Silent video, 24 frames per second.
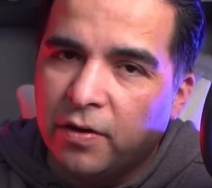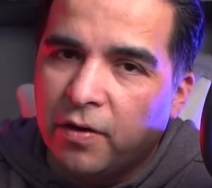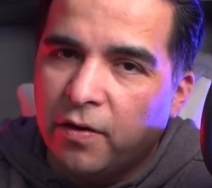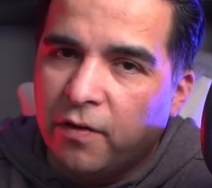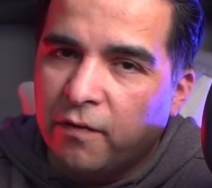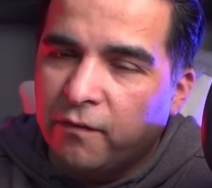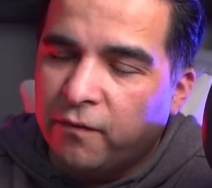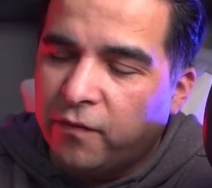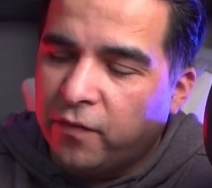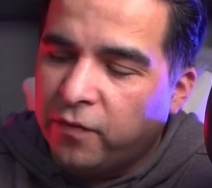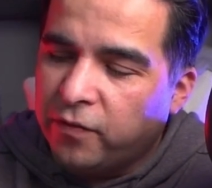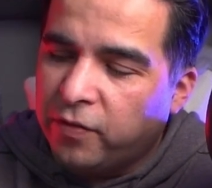
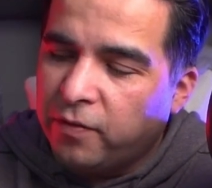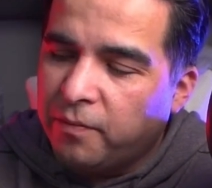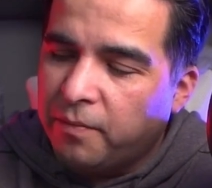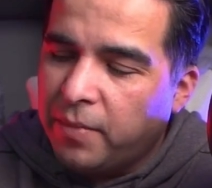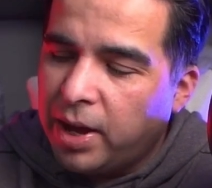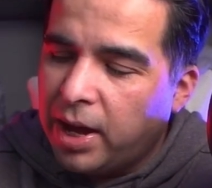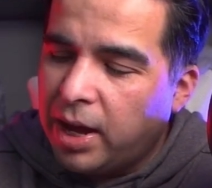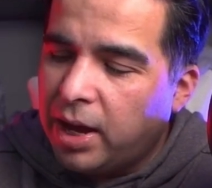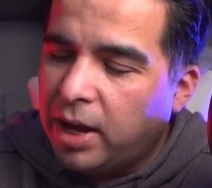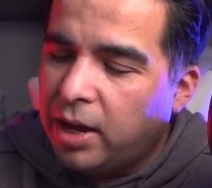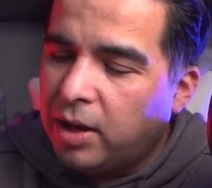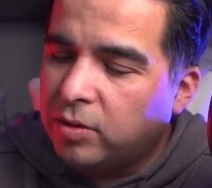for the
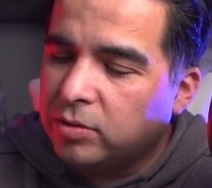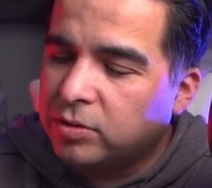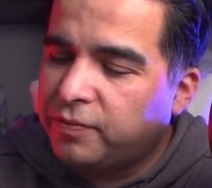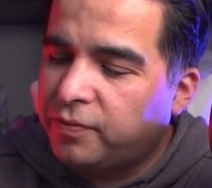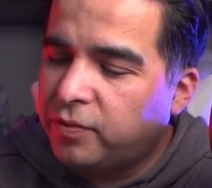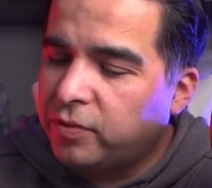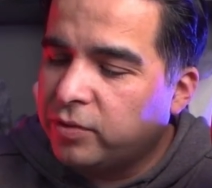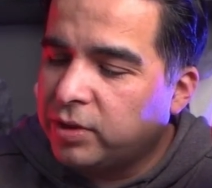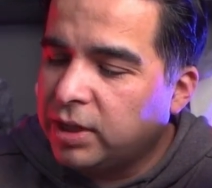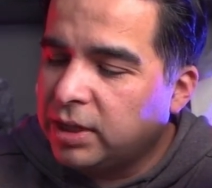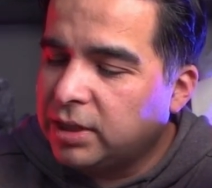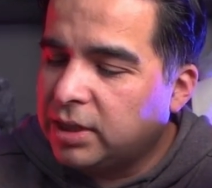mouth,
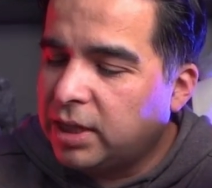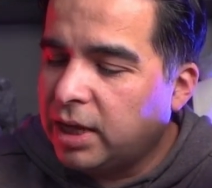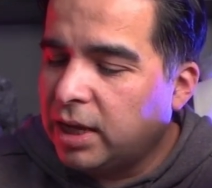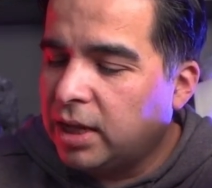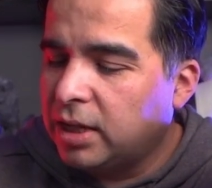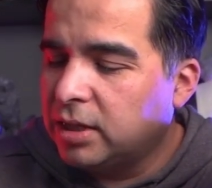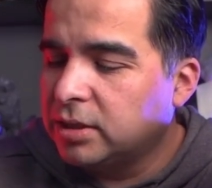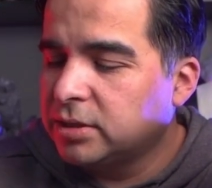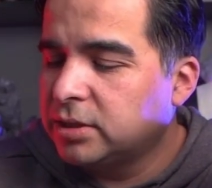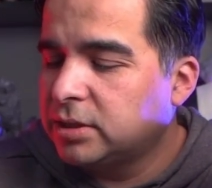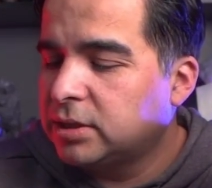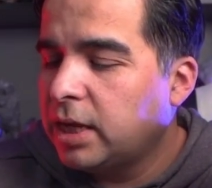for
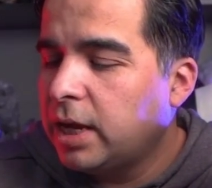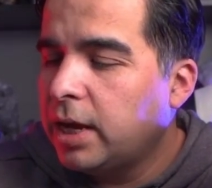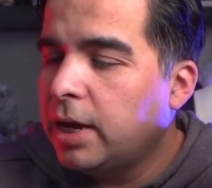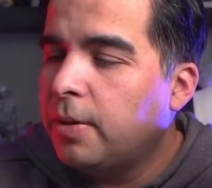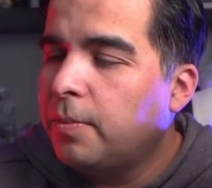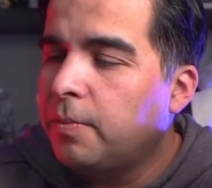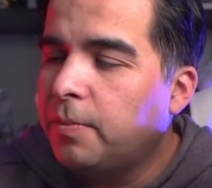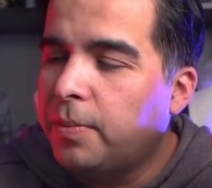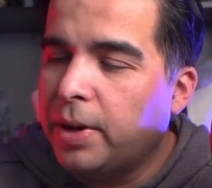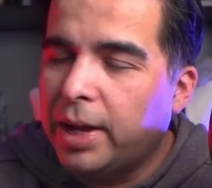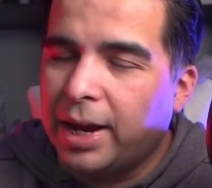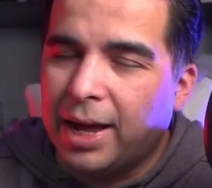details,
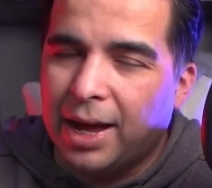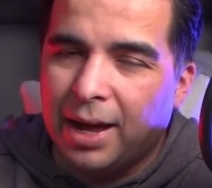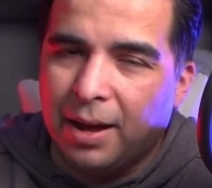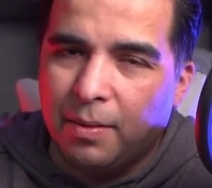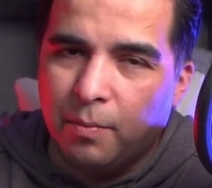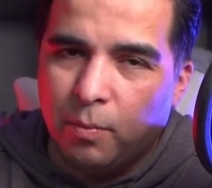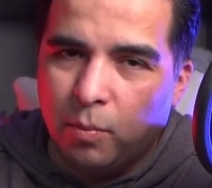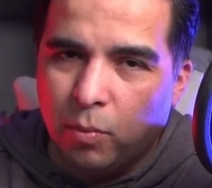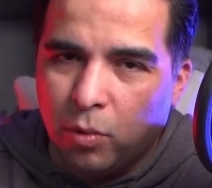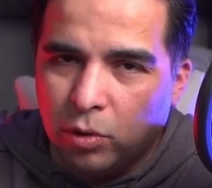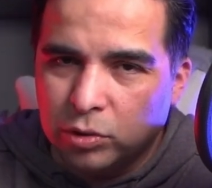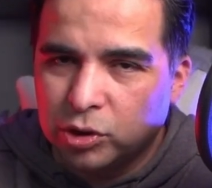
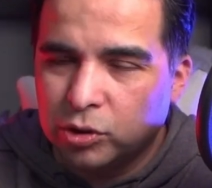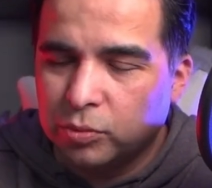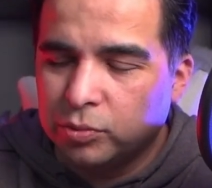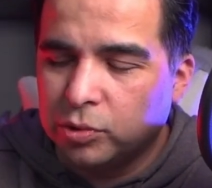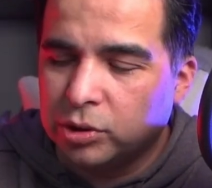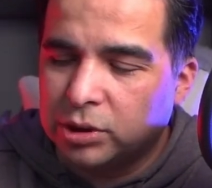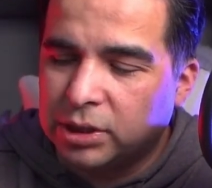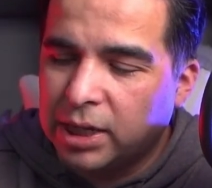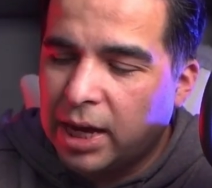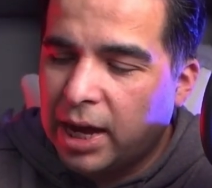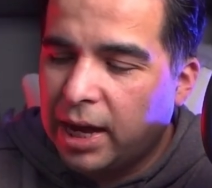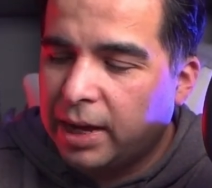but most of
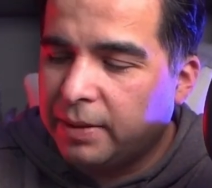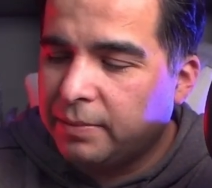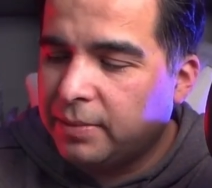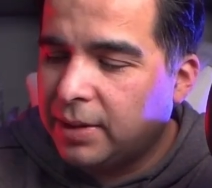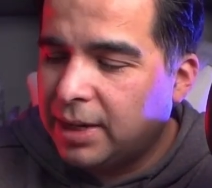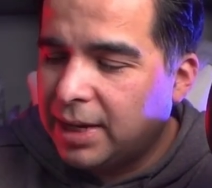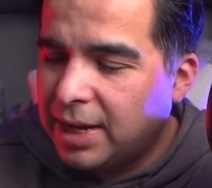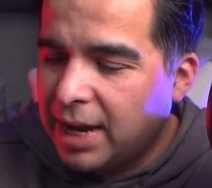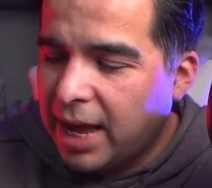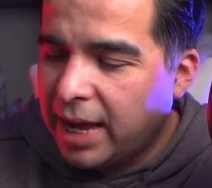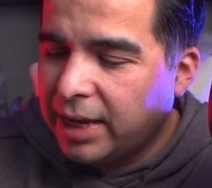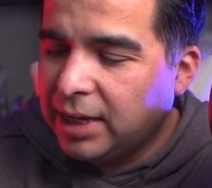the time,
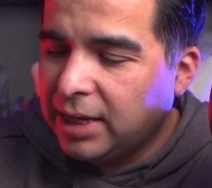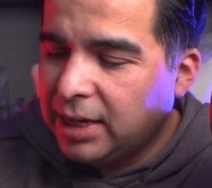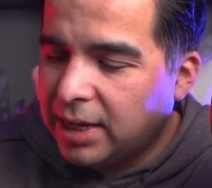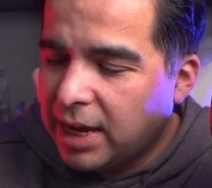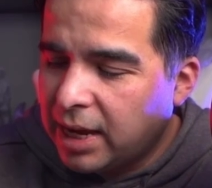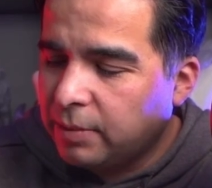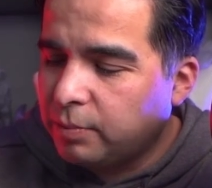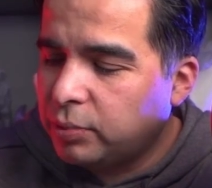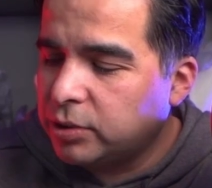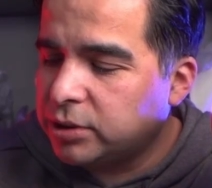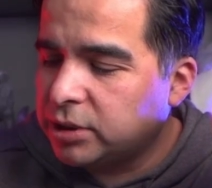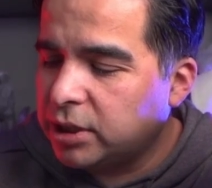
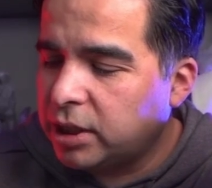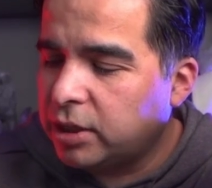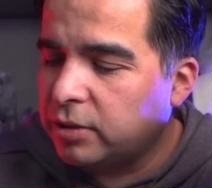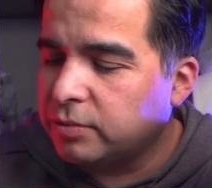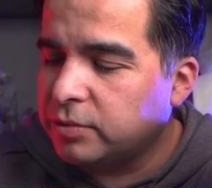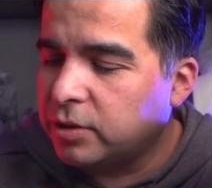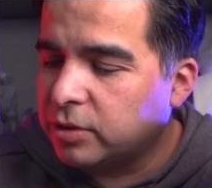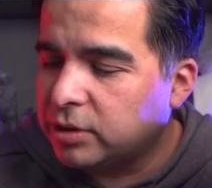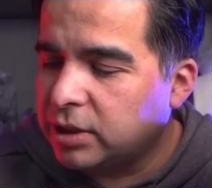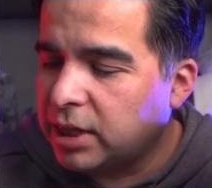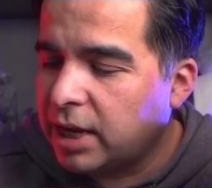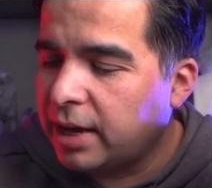99% of
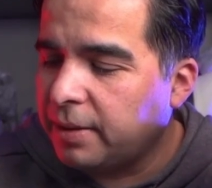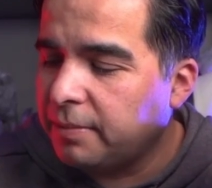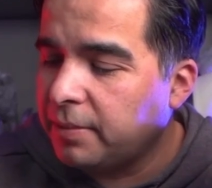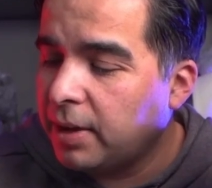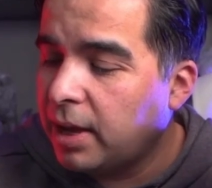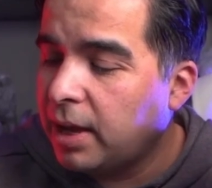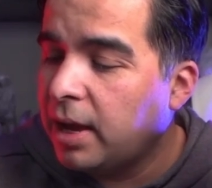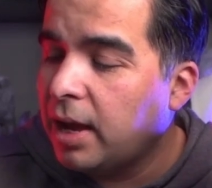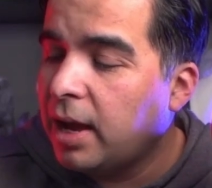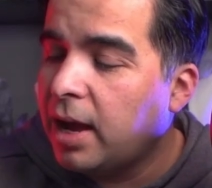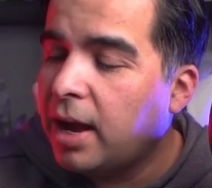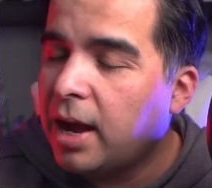the time,
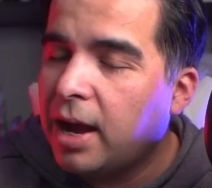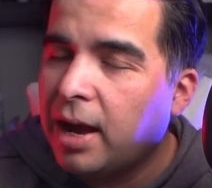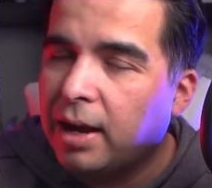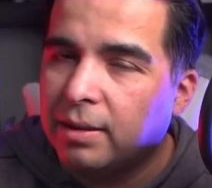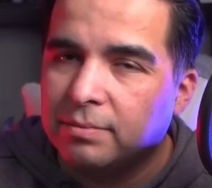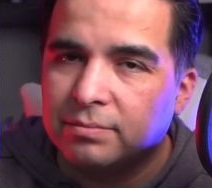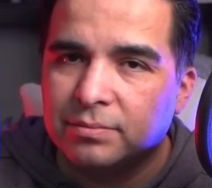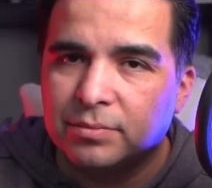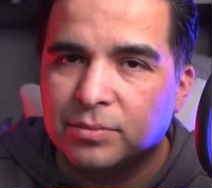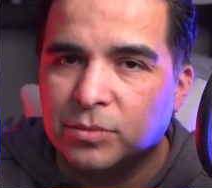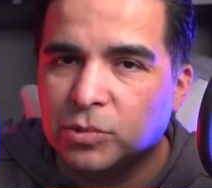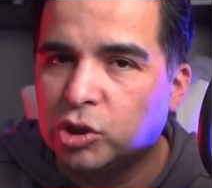
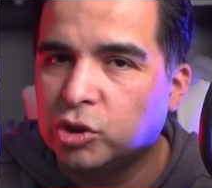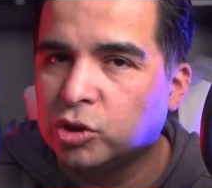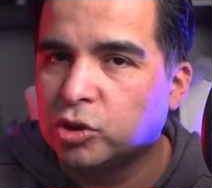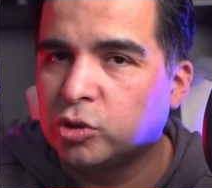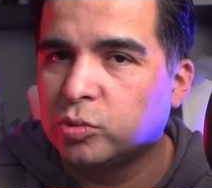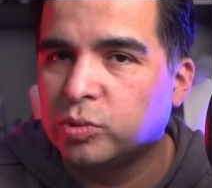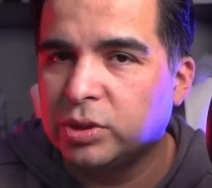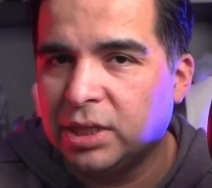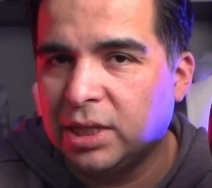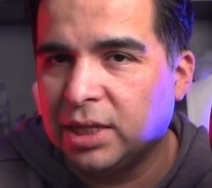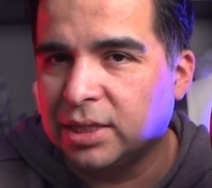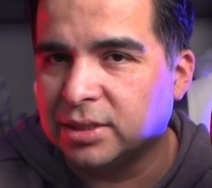just
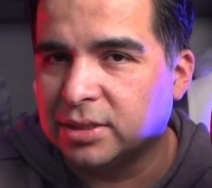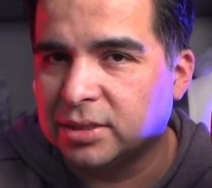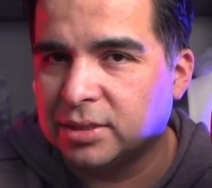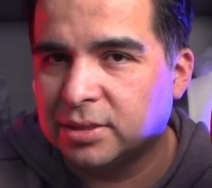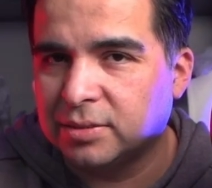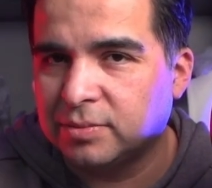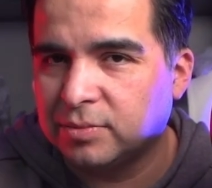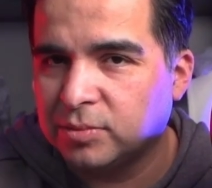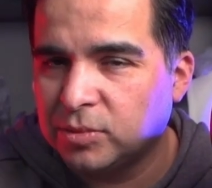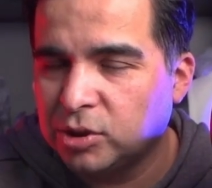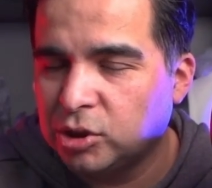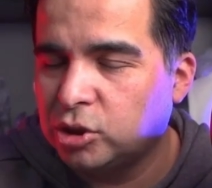with
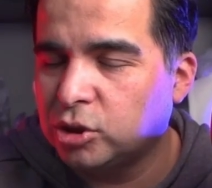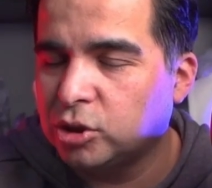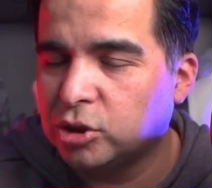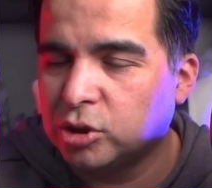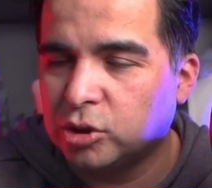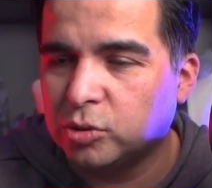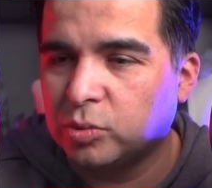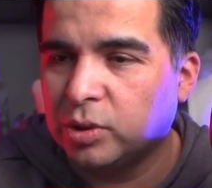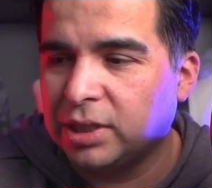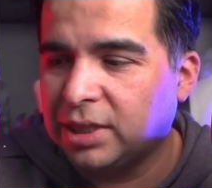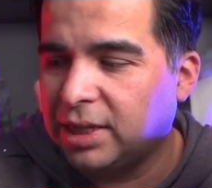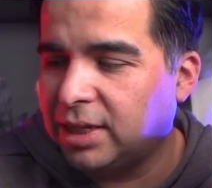this.
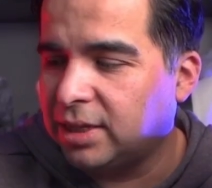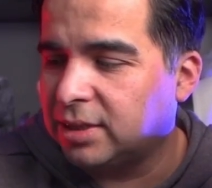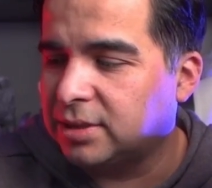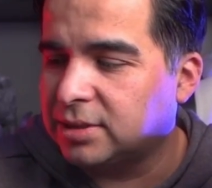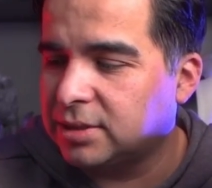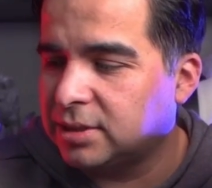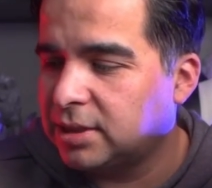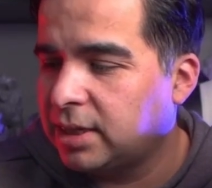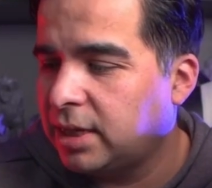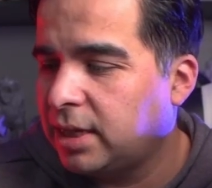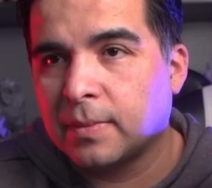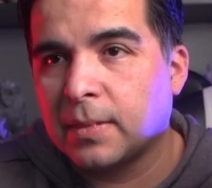
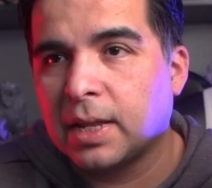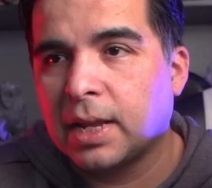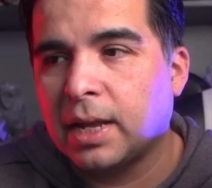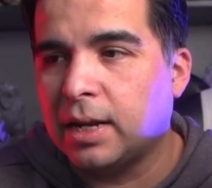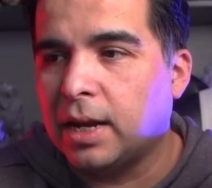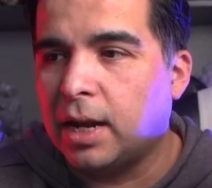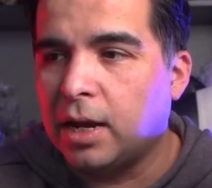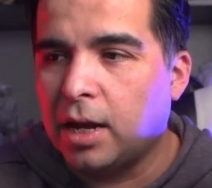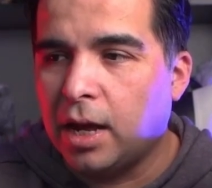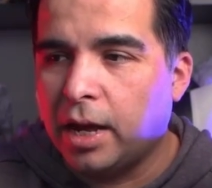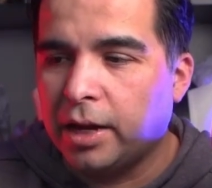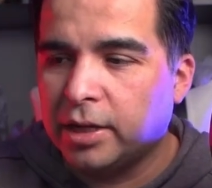
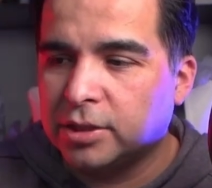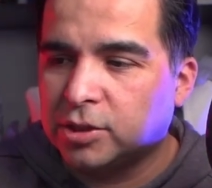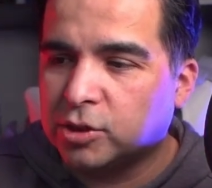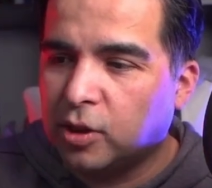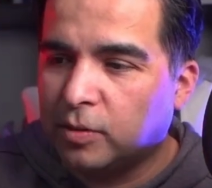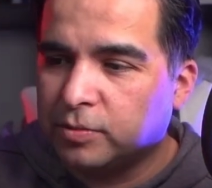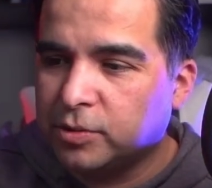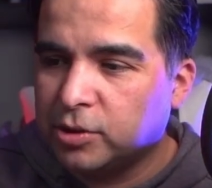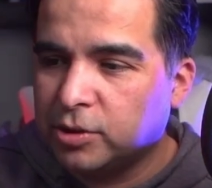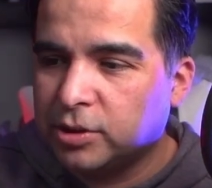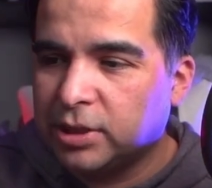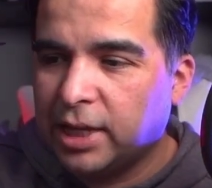And a lot of
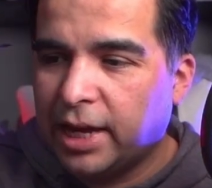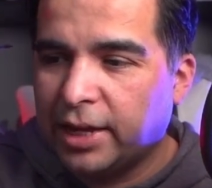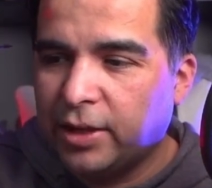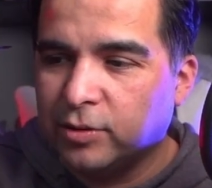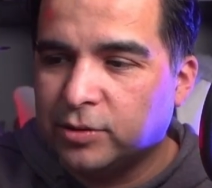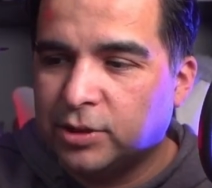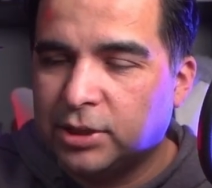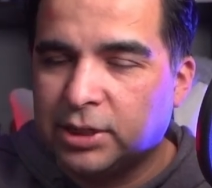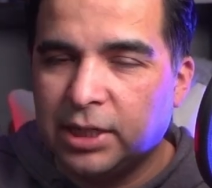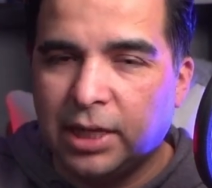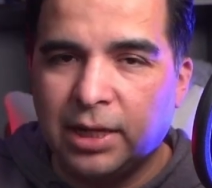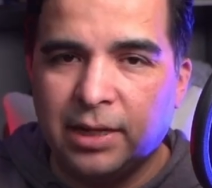sculptures that you
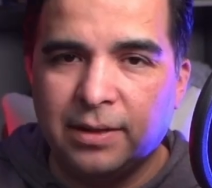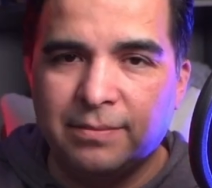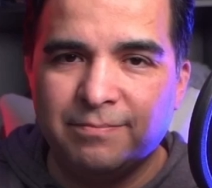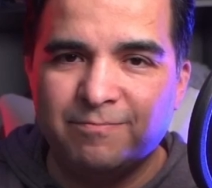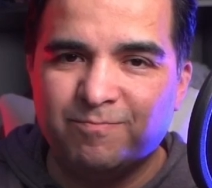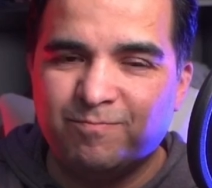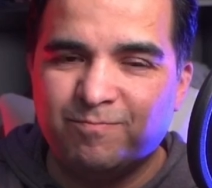see,